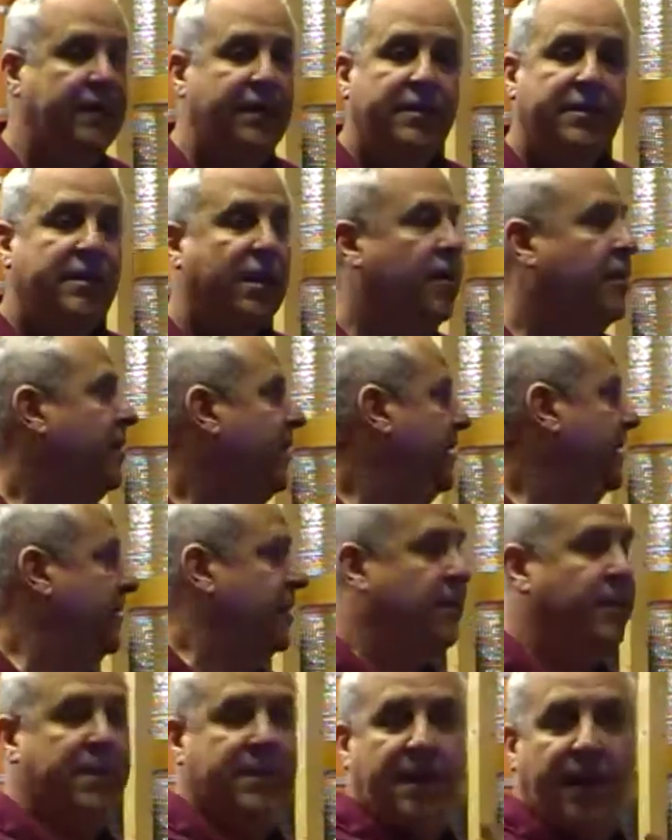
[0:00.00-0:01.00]
So a
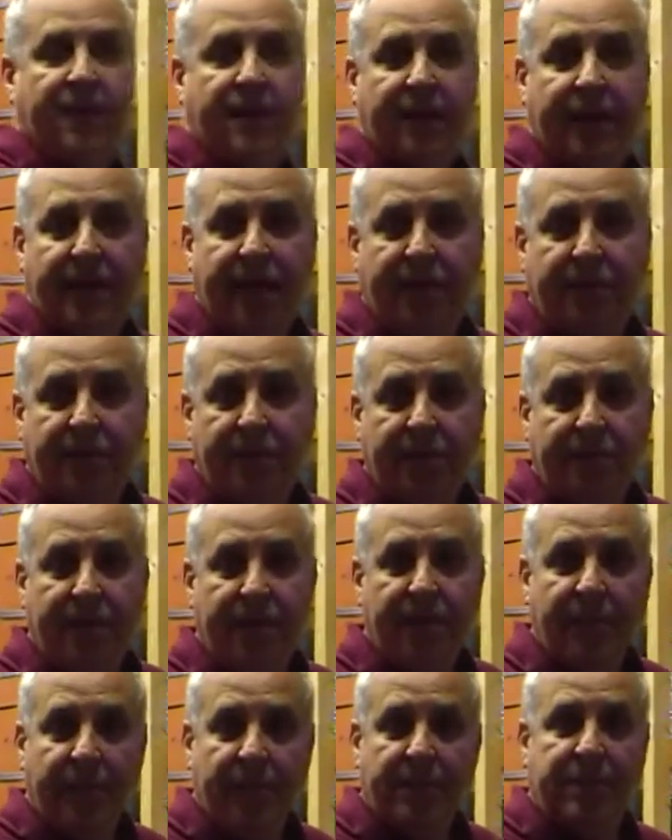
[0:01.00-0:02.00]
little bit tougher to get through
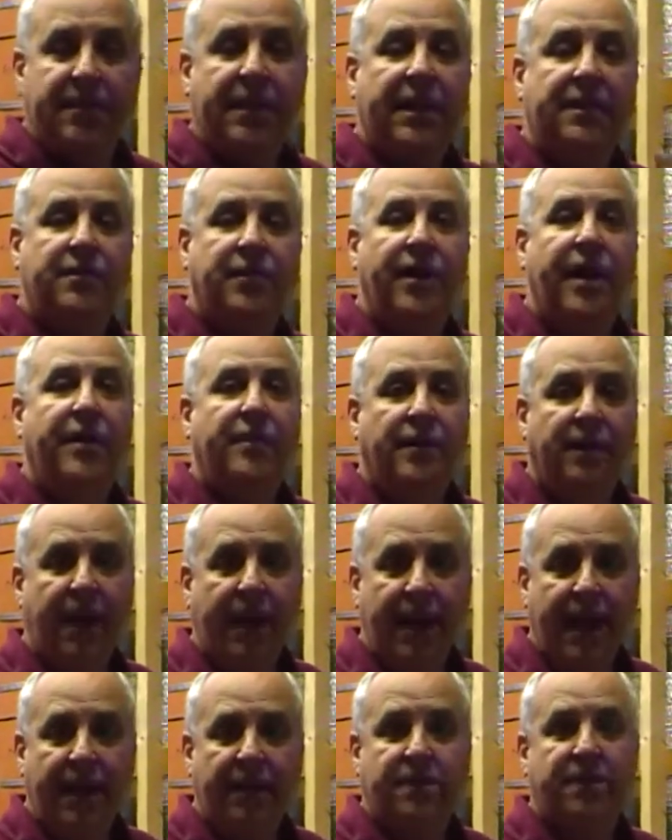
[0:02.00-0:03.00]
thimbles. That's what we have the
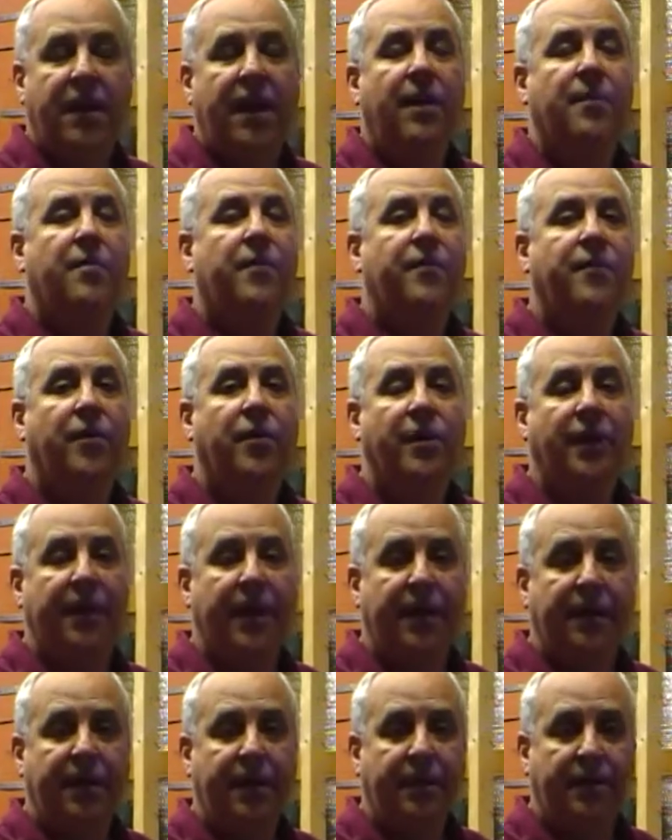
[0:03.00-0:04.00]
Lighthouse camera for,
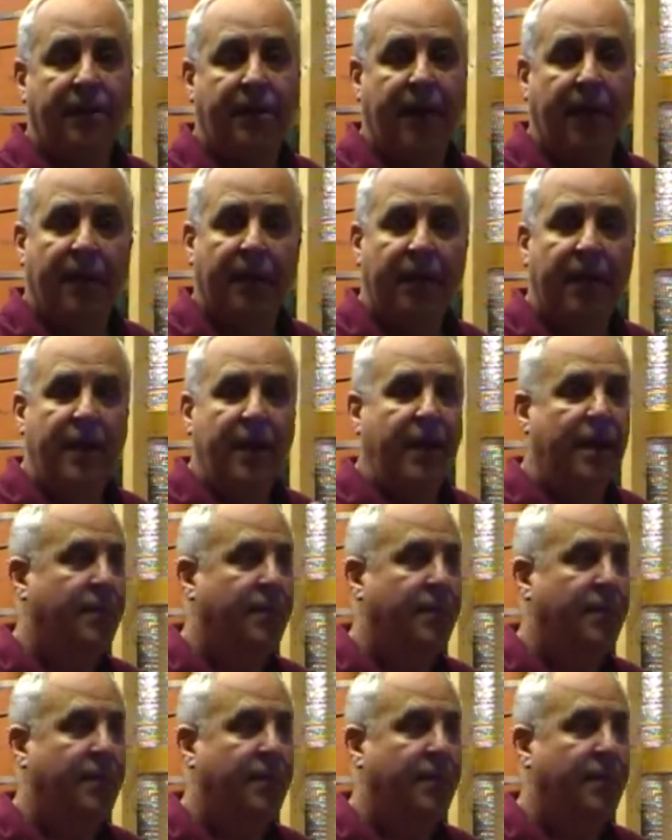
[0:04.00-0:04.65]
and the other camera.